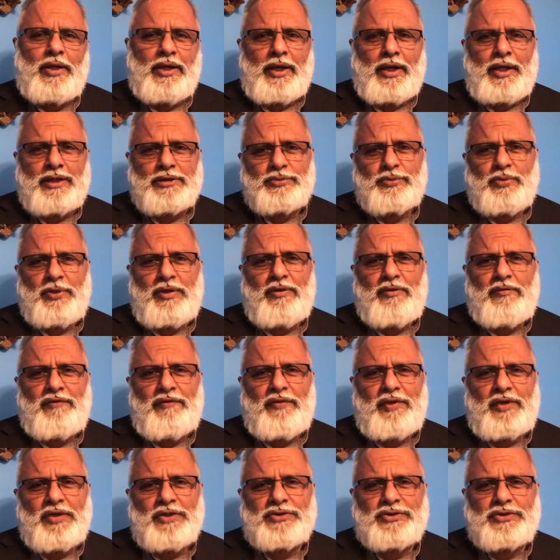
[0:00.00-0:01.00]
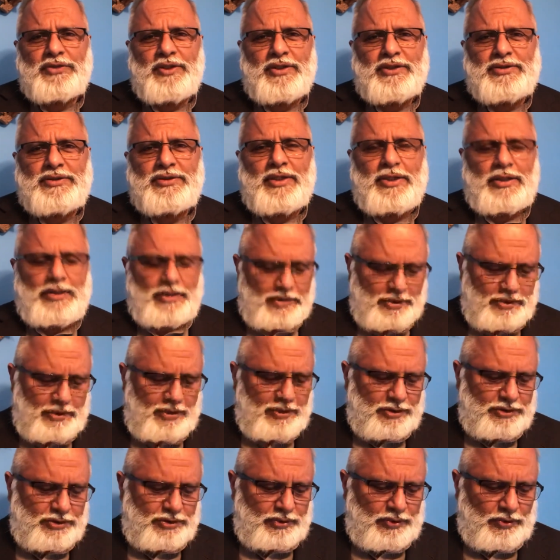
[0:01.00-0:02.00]
as we finish this, uh,
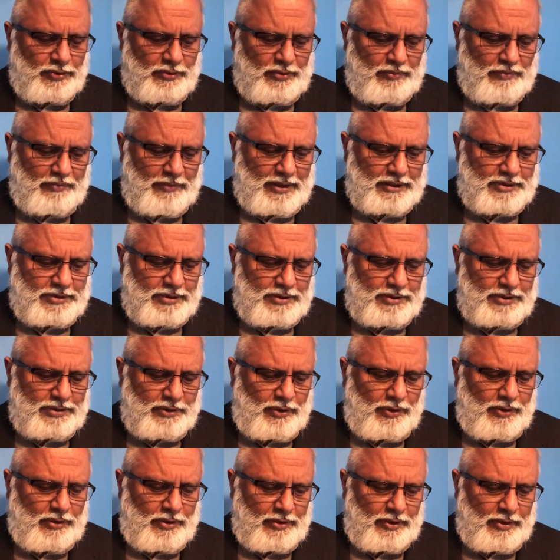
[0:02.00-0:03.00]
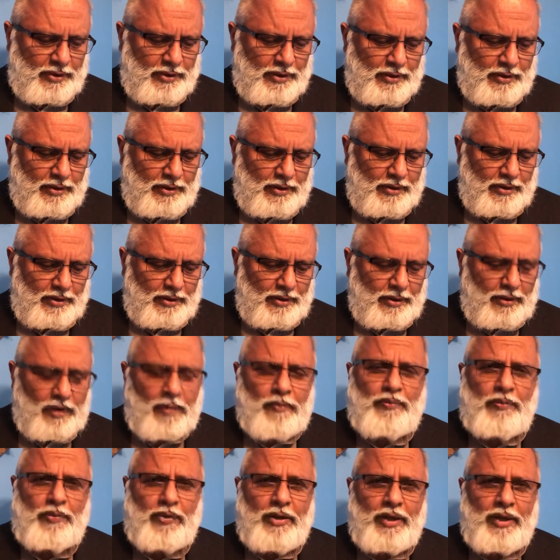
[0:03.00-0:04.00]
this short message on, on
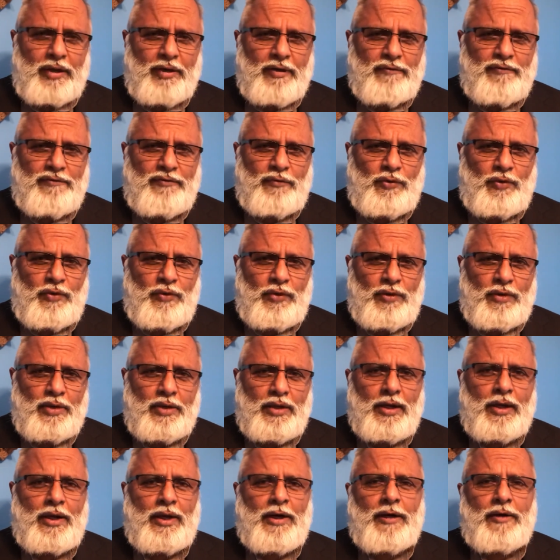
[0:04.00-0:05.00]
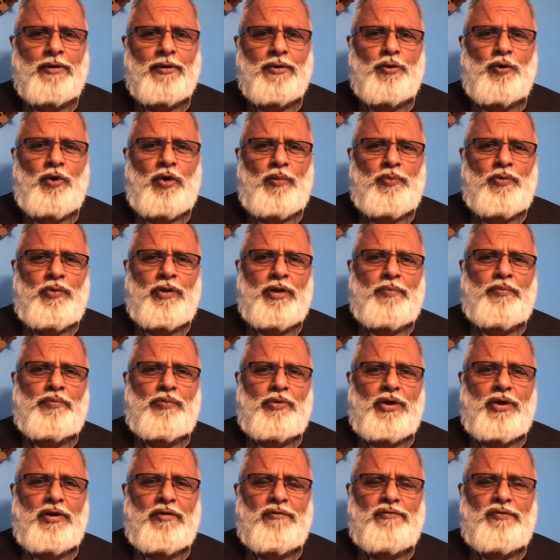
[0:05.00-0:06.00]
praying for uh, corporate
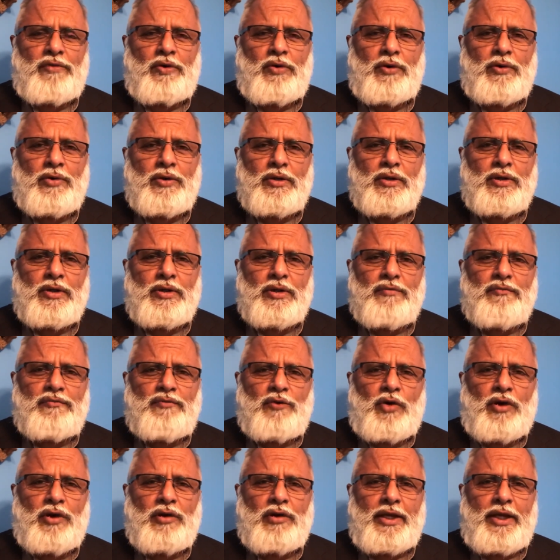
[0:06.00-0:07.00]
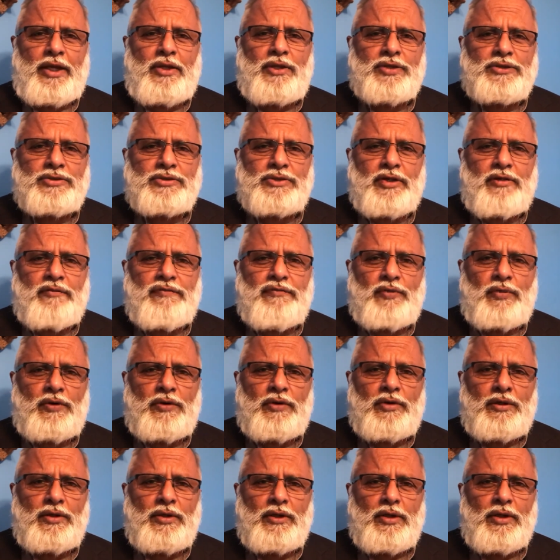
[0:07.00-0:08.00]
prayer for, for our leaders and
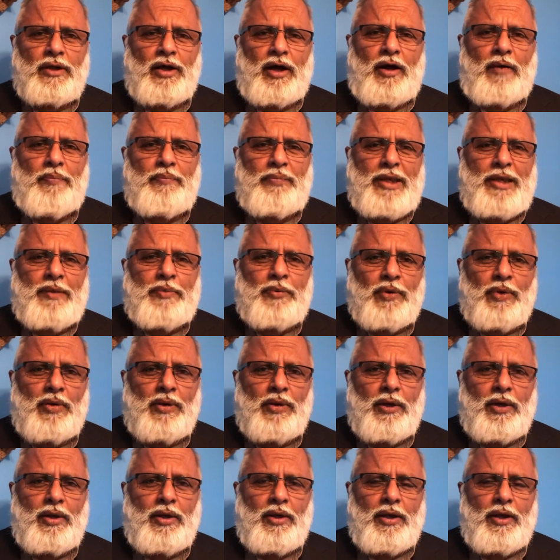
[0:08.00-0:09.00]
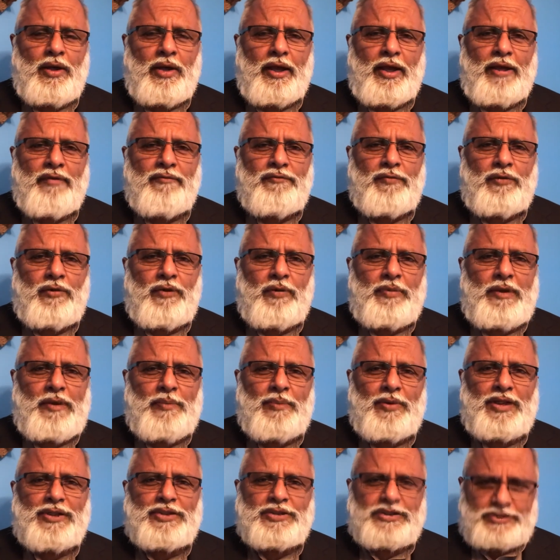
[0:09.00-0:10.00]
for our people and for
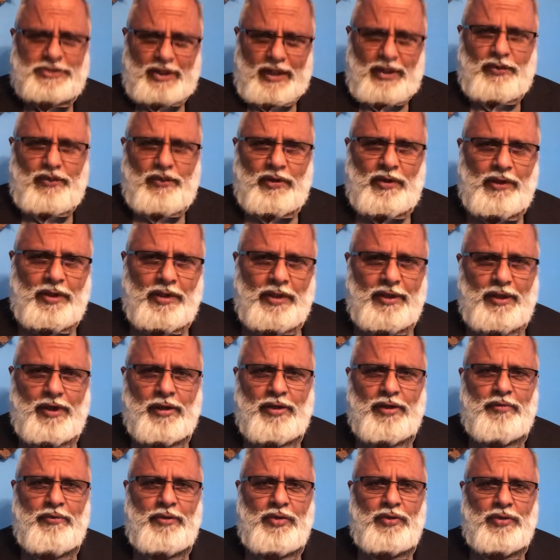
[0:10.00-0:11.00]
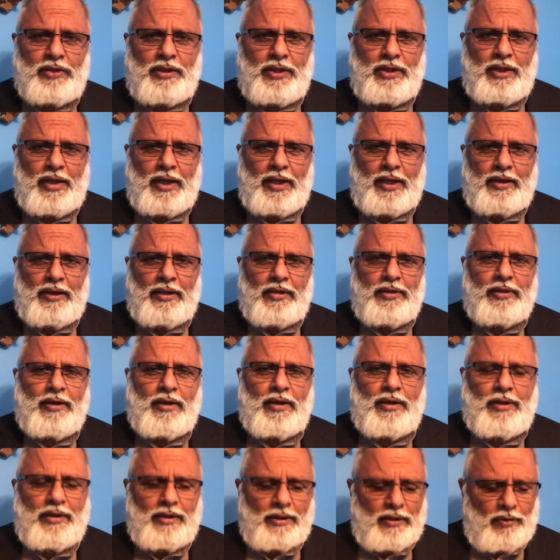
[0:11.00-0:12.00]
people in general in our community and in,
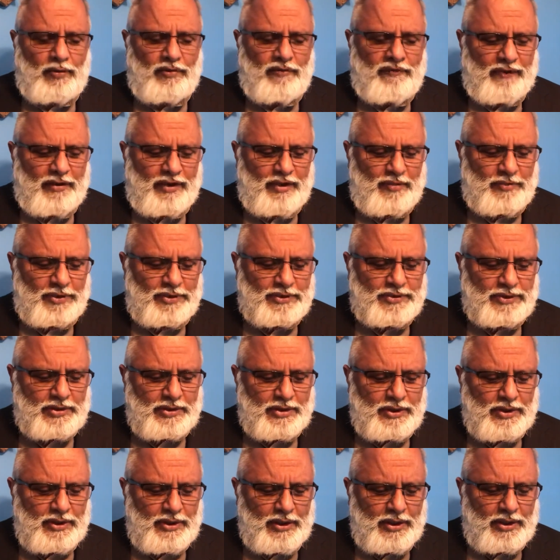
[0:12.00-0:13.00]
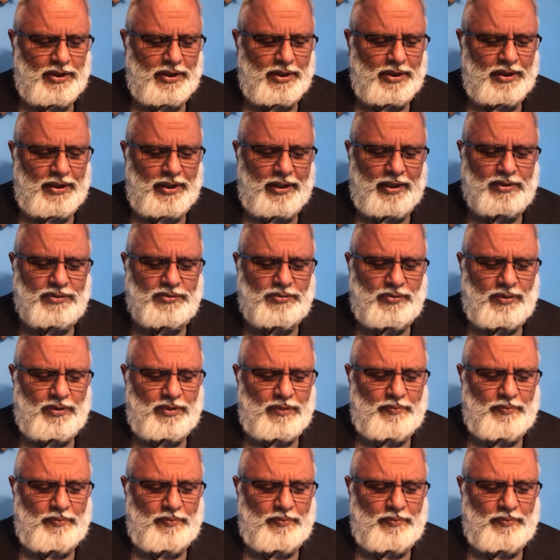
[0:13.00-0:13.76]
uh, in our own families. Here's what the